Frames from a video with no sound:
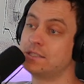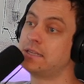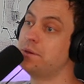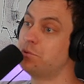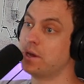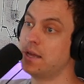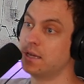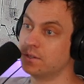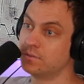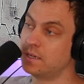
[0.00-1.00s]
get to keep
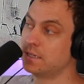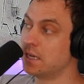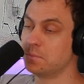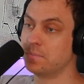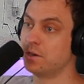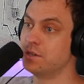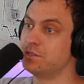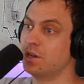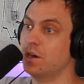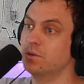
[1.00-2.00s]
creating and get, getting better
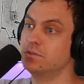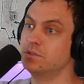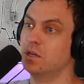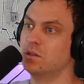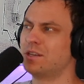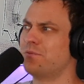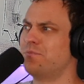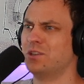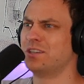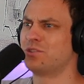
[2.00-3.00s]
creating. as you go. You know, but we have at, to
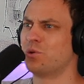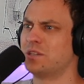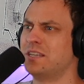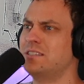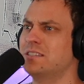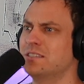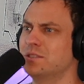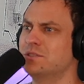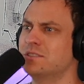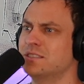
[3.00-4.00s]
talk. Look at we, Scorsese, dude.